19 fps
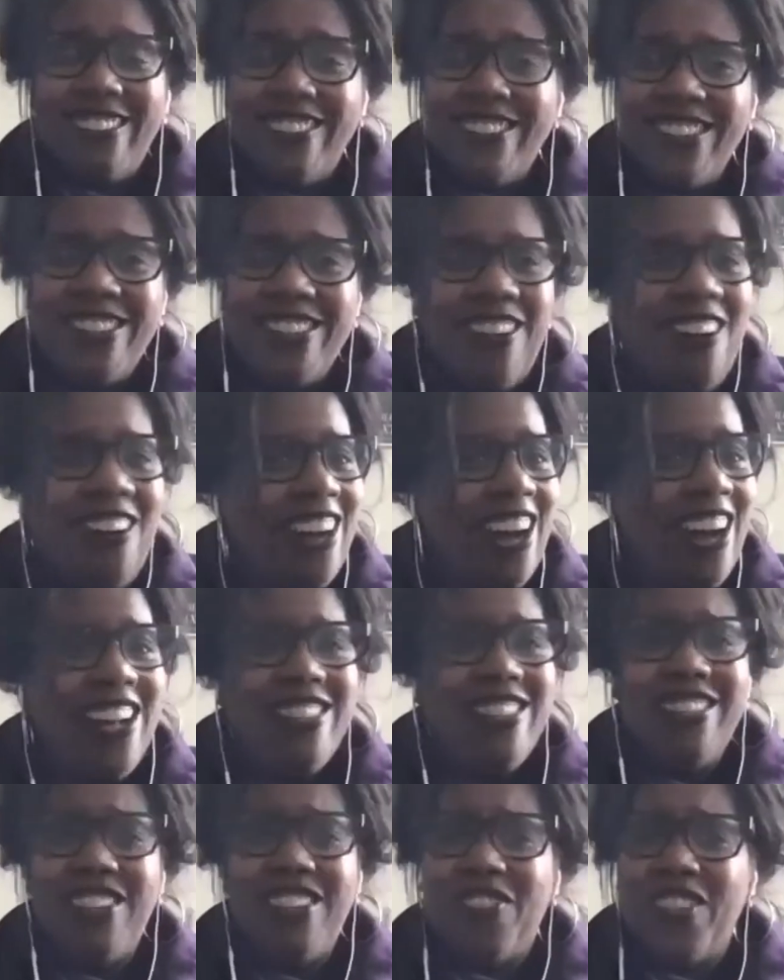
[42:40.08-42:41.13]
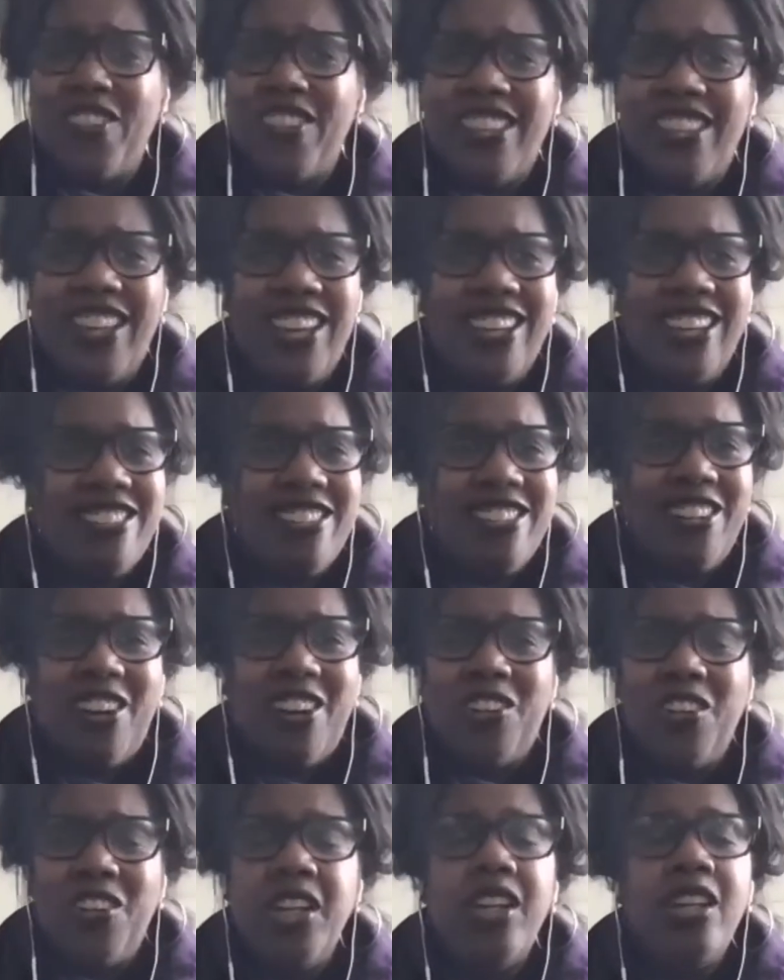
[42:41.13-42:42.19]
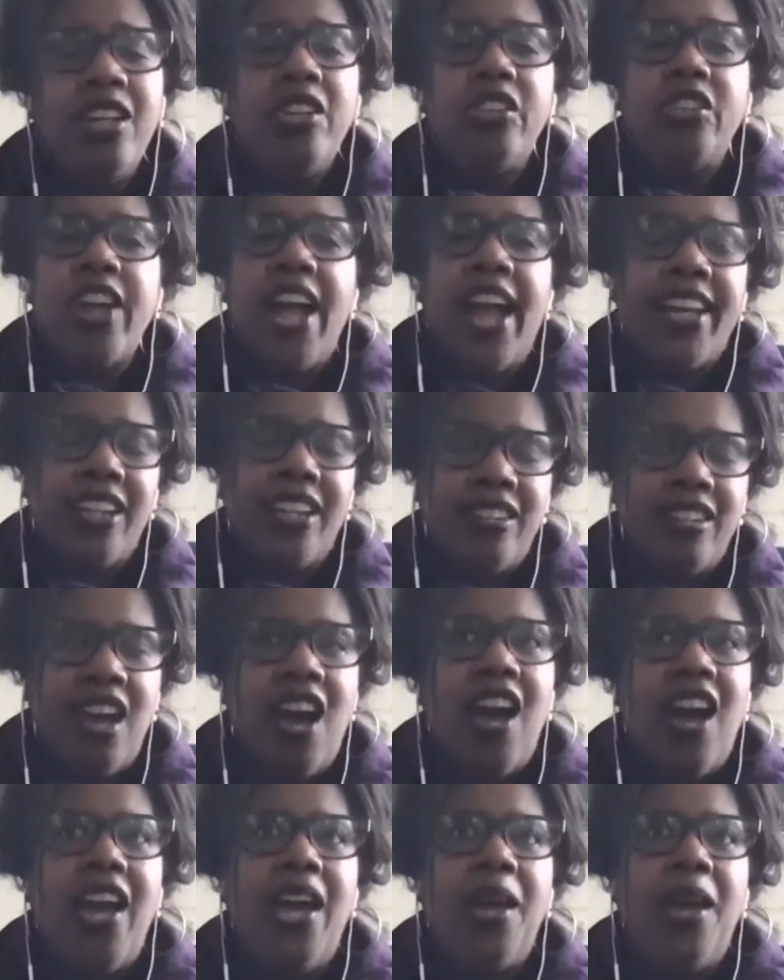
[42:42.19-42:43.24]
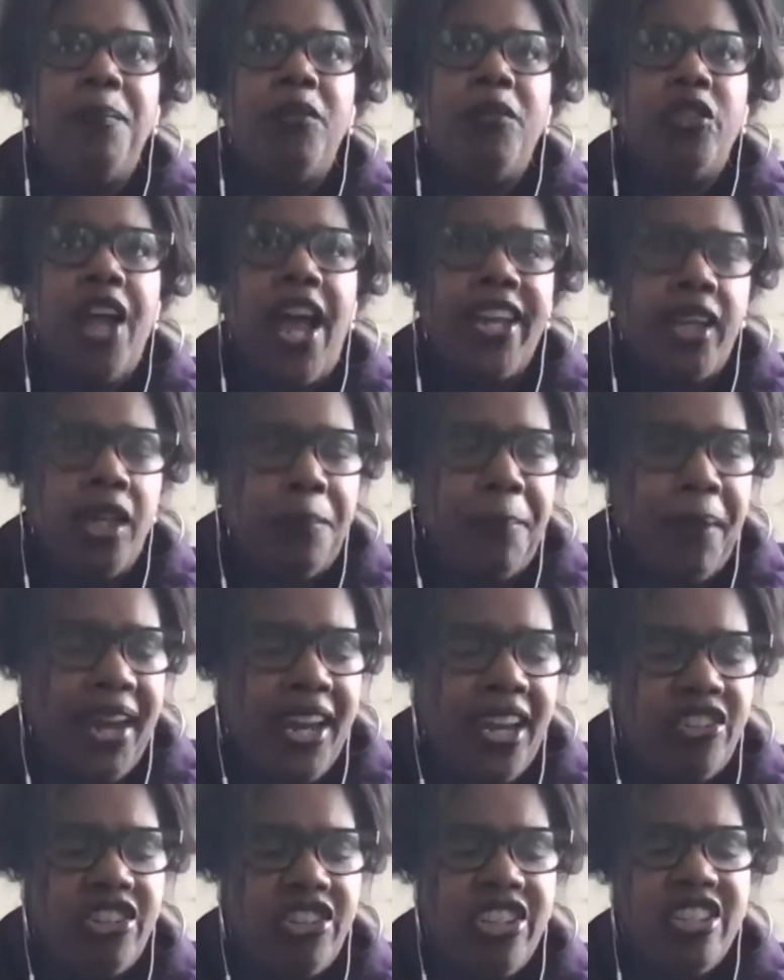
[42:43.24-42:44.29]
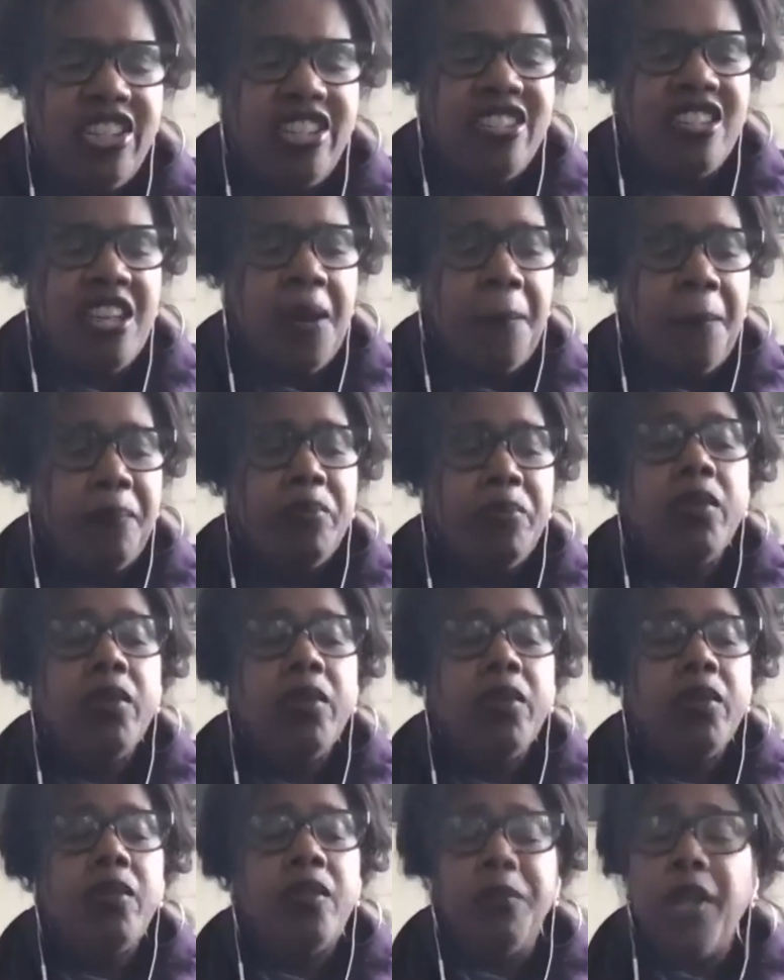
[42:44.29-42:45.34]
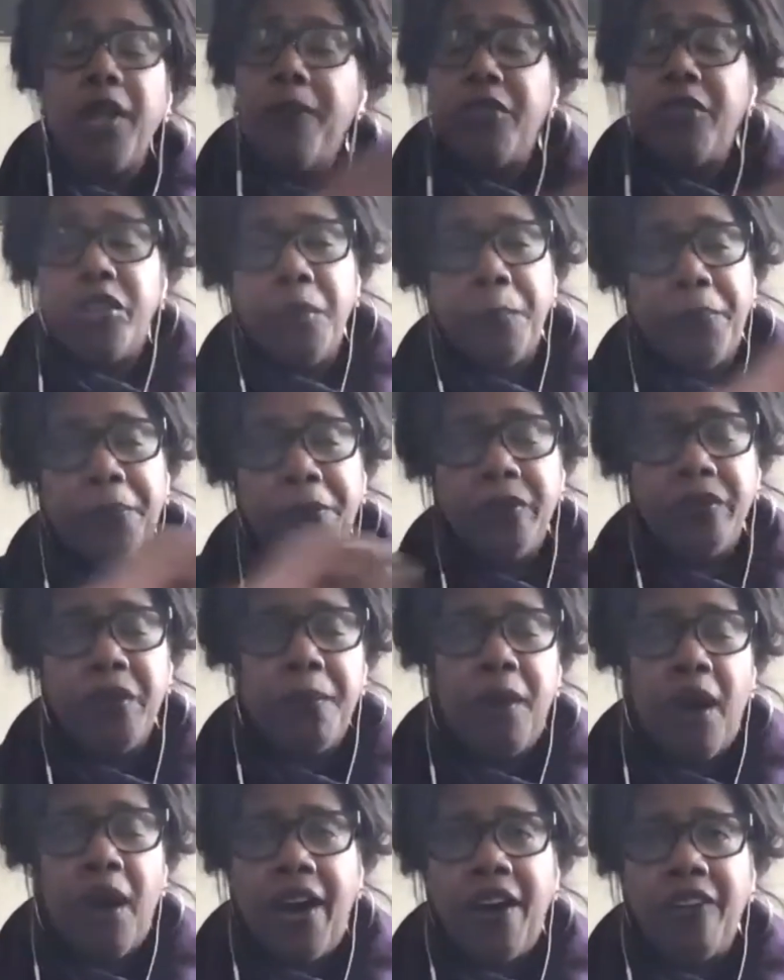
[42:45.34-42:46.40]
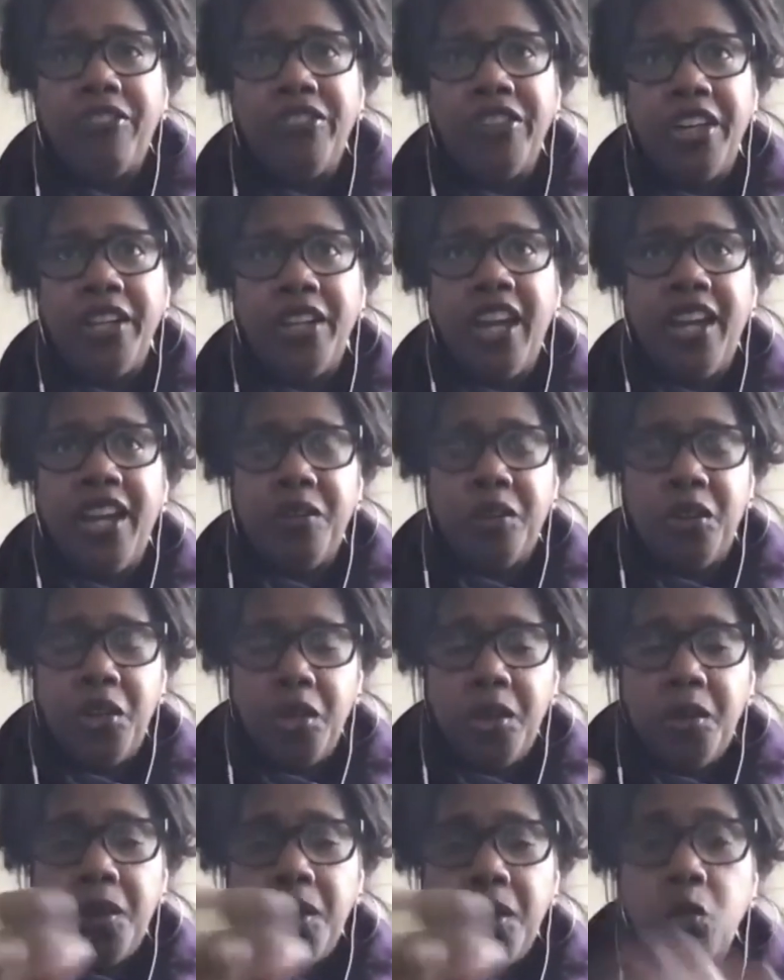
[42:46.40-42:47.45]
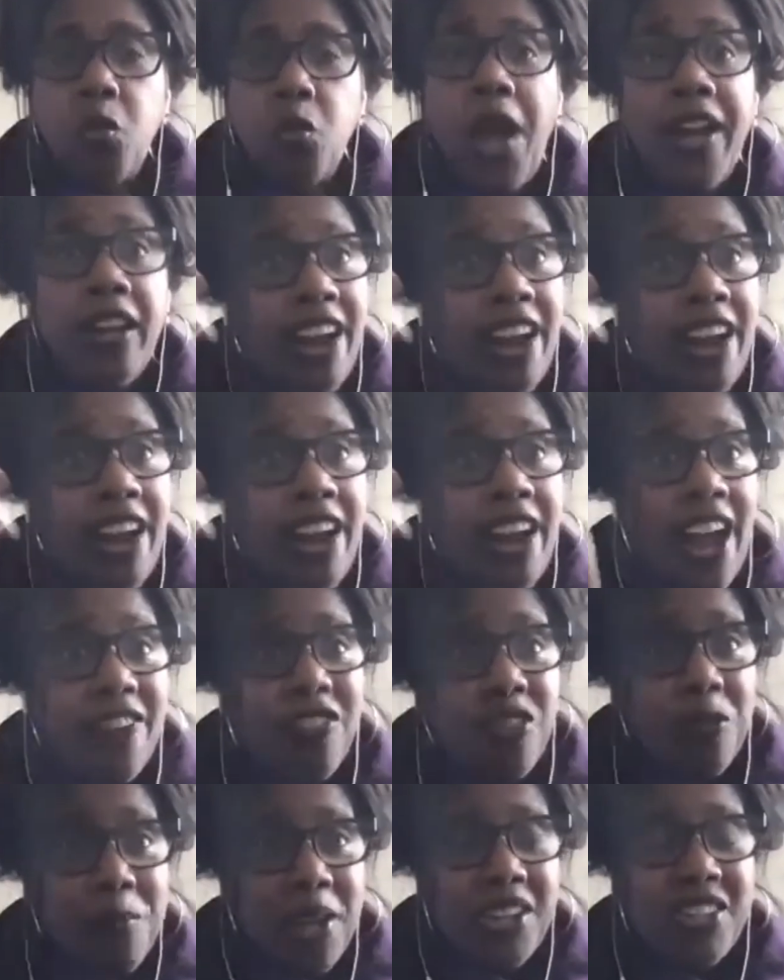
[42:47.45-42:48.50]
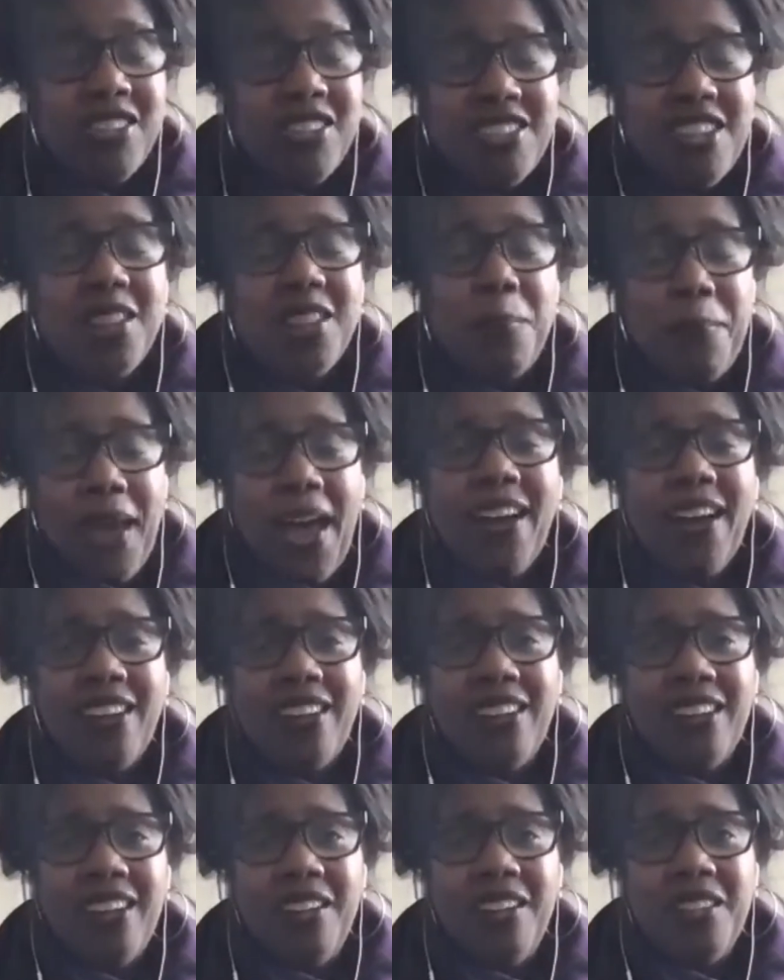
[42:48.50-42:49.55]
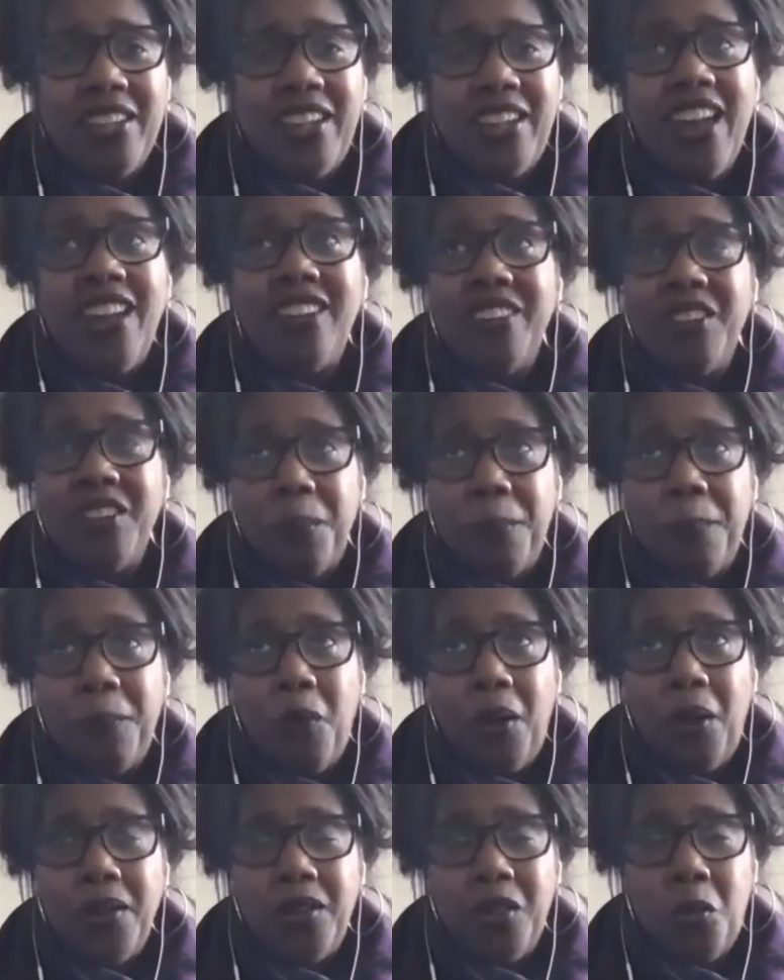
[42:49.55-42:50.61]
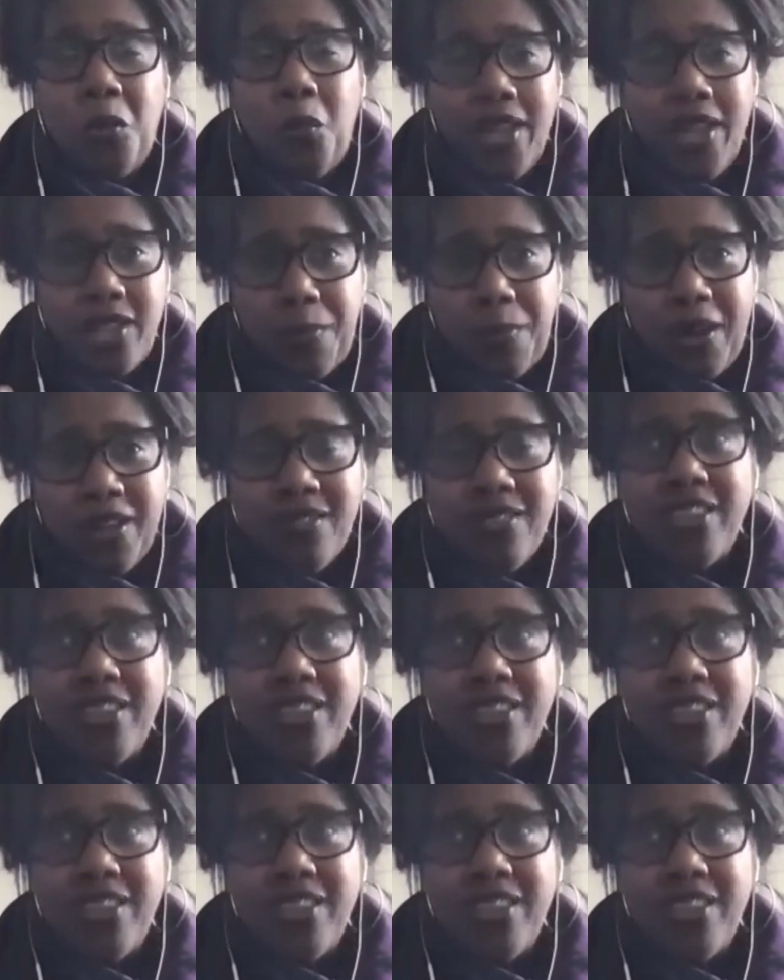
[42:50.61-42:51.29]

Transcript: into all kinds of different things, tracking time, tracking pages. Sometimes she would pull them off and write her affirmations on the back of the calendar, the white space of the